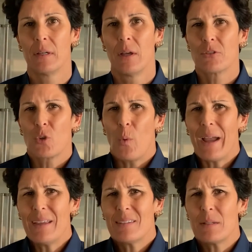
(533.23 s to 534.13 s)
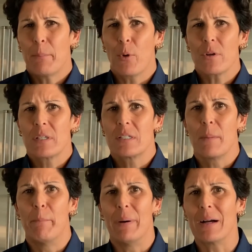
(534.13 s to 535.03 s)
So why is it important to
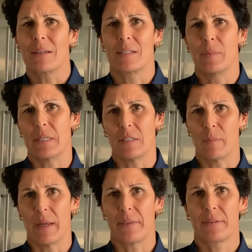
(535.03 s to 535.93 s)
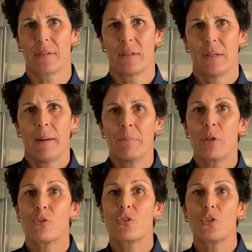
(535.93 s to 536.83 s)
debunk some of these myths?
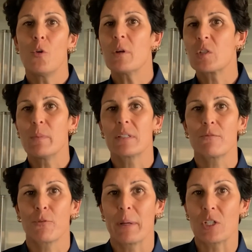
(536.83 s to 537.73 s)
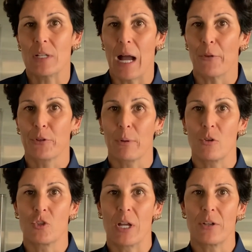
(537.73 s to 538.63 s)
There's so much misinformation out there
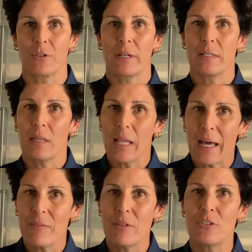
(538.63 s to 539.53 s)
around gender, and a lot of it is